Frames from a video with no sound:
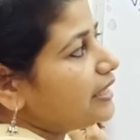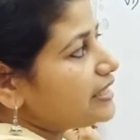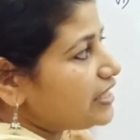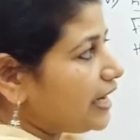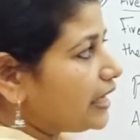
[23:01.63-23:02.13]

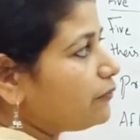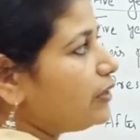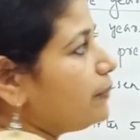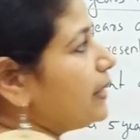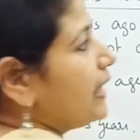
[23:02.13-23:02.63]
Jacob
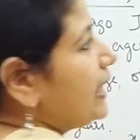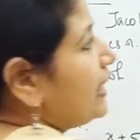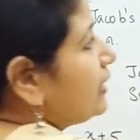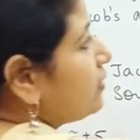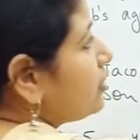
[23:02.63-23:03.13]
will be
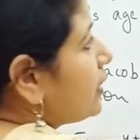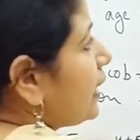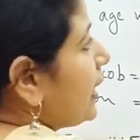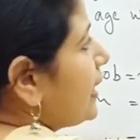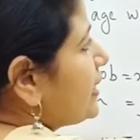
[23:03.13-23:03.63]

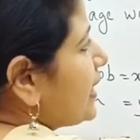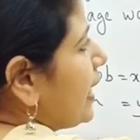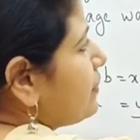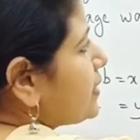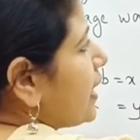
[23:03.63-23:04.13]
3
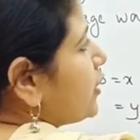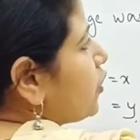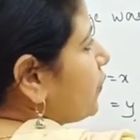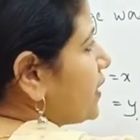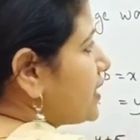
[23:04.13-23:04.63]
times that
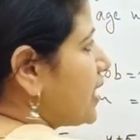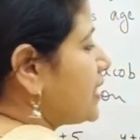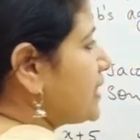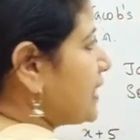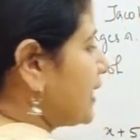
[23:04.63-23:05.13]
of his
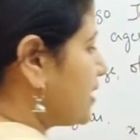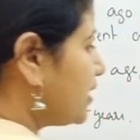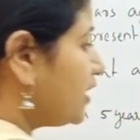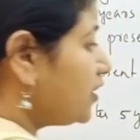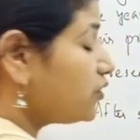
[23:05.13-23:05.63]
son's age.
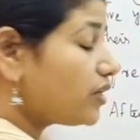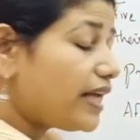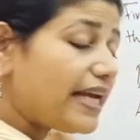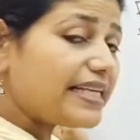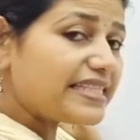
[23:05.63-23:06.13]

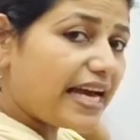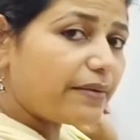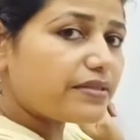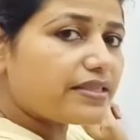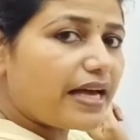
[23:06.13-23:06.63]
3
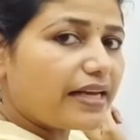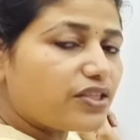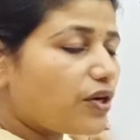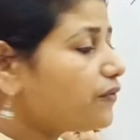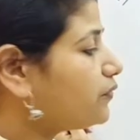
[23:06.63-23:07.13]
times that
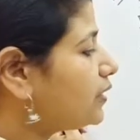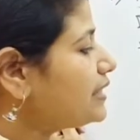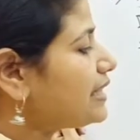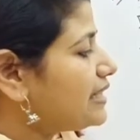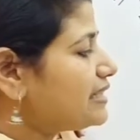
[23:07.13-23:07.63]
of
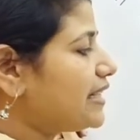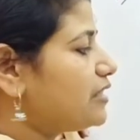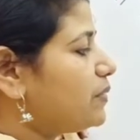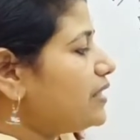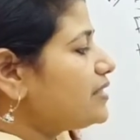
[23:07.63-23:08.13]
his son's
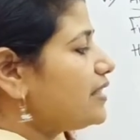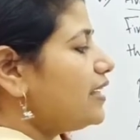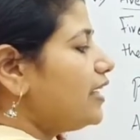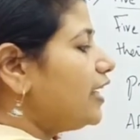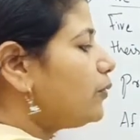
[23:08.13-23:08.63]
age means
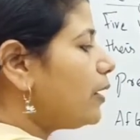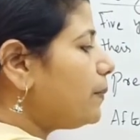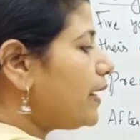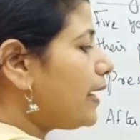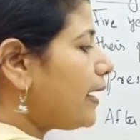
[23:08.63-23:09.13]
it will
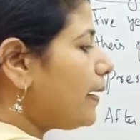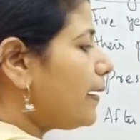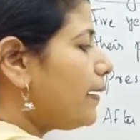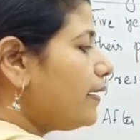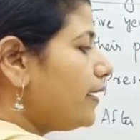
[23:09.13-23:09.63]
be
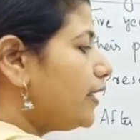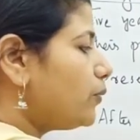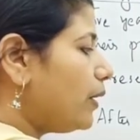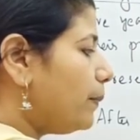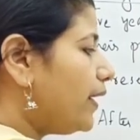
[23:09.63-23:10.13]

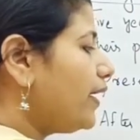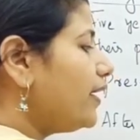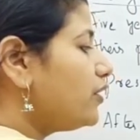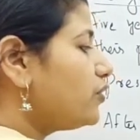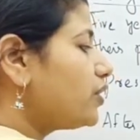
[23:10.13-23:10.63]

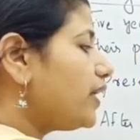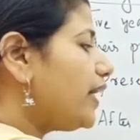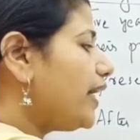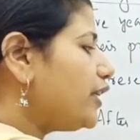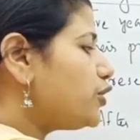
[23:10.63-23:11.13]

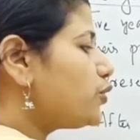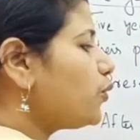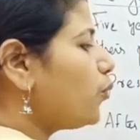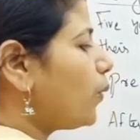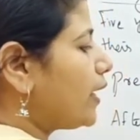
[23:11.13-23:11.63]
3
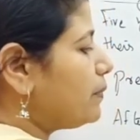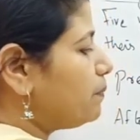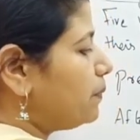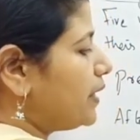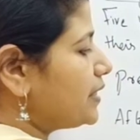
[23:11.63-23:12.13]
into y
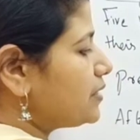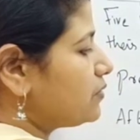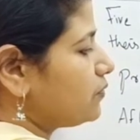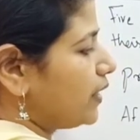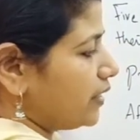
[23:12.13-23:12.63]

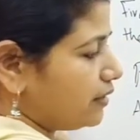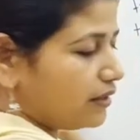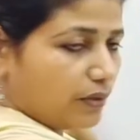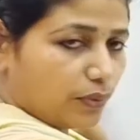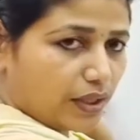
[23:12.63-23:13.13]
plus y.
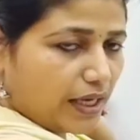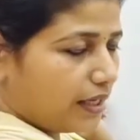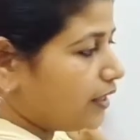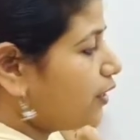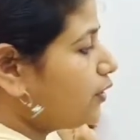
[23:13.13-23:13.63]

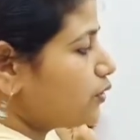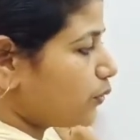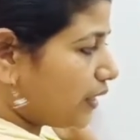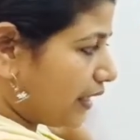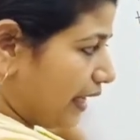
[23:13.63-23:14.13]
Okay. So,
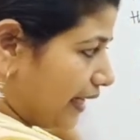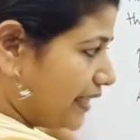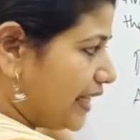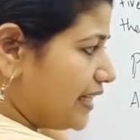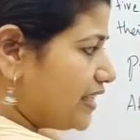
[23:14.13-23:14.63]
the
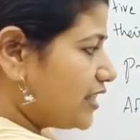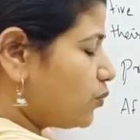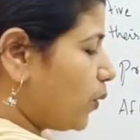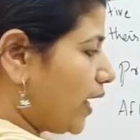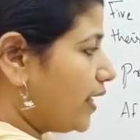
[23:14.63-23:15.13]
current age is
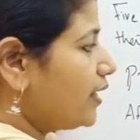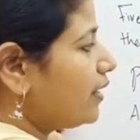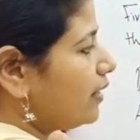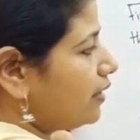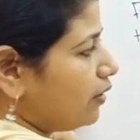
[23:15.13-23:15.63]
y
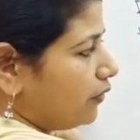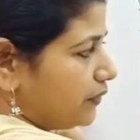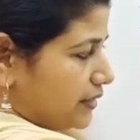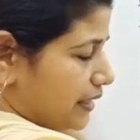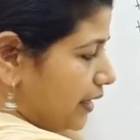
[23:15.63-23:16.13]
of
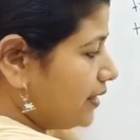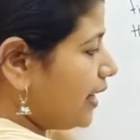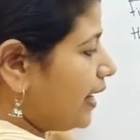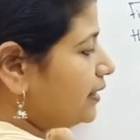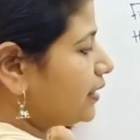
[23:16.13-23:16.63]
his son
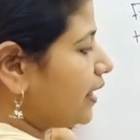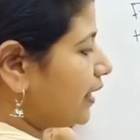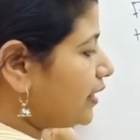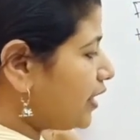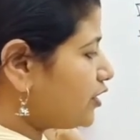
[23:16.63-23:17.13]
and the
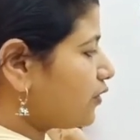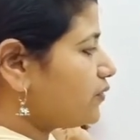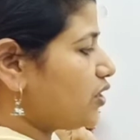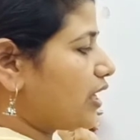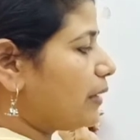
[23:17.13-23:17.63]
current age of
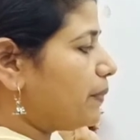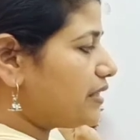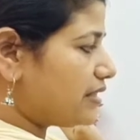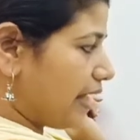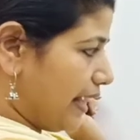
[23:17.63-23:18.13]
Jacob
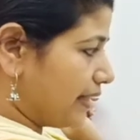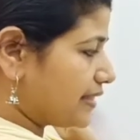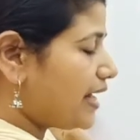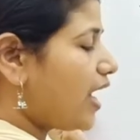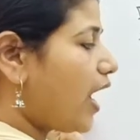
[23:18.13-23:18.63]
is x.
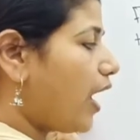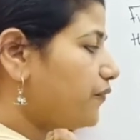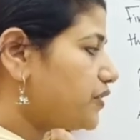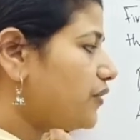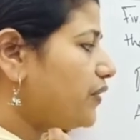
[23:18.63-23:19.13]

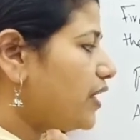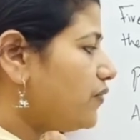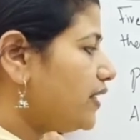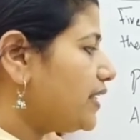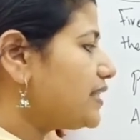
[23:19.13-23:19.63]
After 5
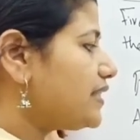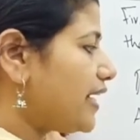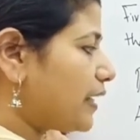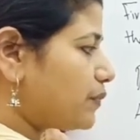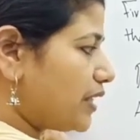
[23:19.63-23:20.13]
years,
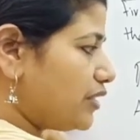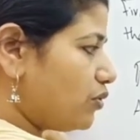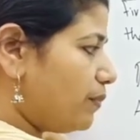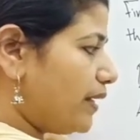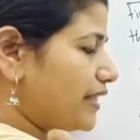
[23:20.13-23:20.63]
Jacob's age
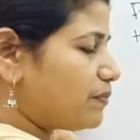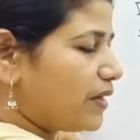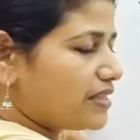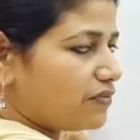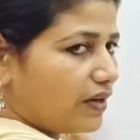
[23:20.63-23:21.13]
will be x
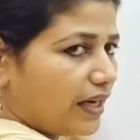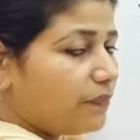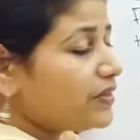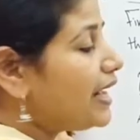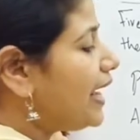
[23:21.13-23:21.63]
plus 5
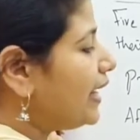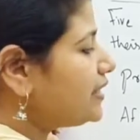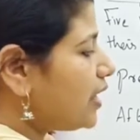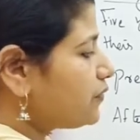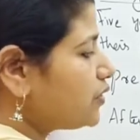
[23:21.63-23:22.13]
and
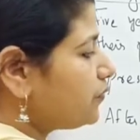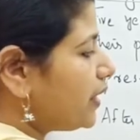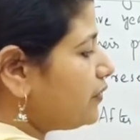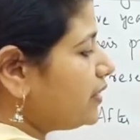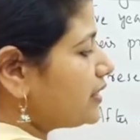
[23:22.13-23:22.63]
after
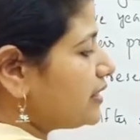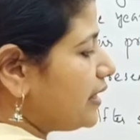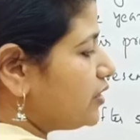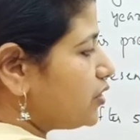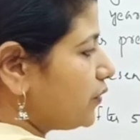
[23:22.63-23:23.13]
5 years, the
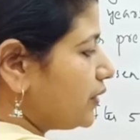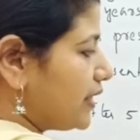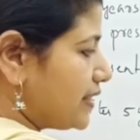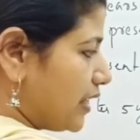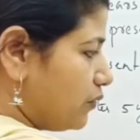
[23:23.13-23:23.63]
age of
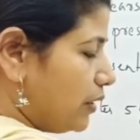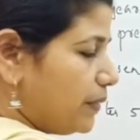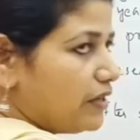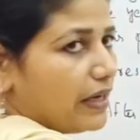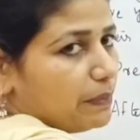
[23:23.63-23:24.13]
that son will
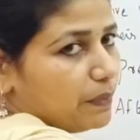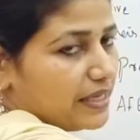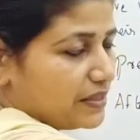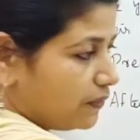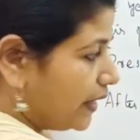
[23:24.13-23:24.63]
be y
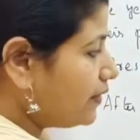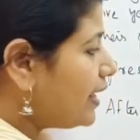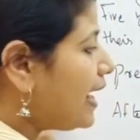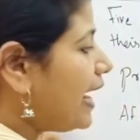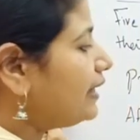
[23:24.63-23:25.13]
plus 5.
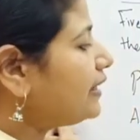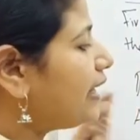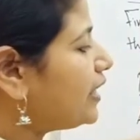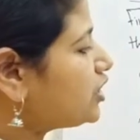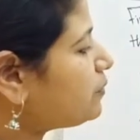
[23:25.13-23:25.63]
And the
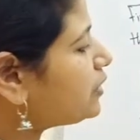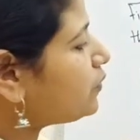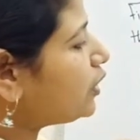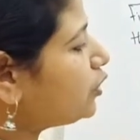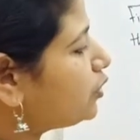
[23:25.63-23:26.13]
relation
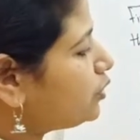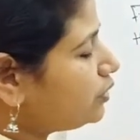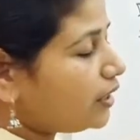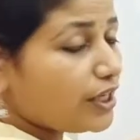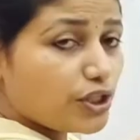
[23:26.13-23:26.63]
between
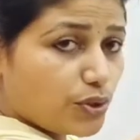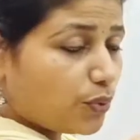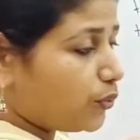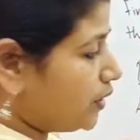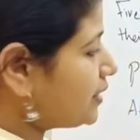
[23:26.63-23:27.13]
these
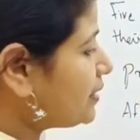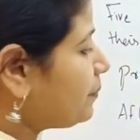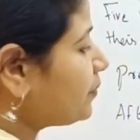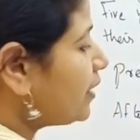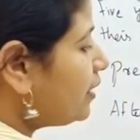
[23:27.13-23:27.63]
two is
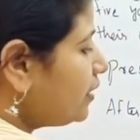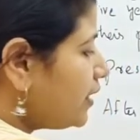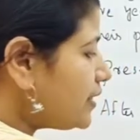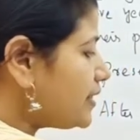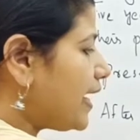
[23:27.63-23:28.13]

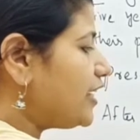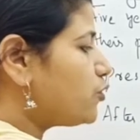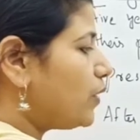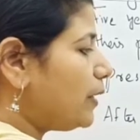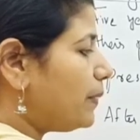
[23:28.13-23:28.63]
his age
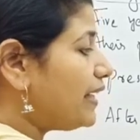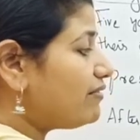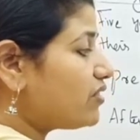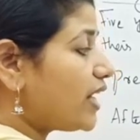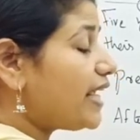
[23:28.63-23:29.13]
will be
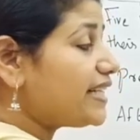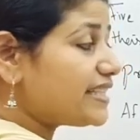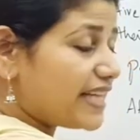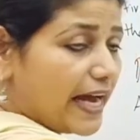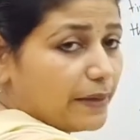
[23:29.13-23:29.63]
3
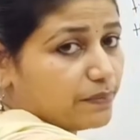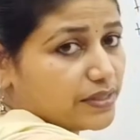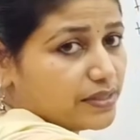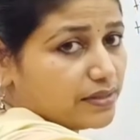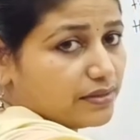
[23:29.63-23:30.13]
times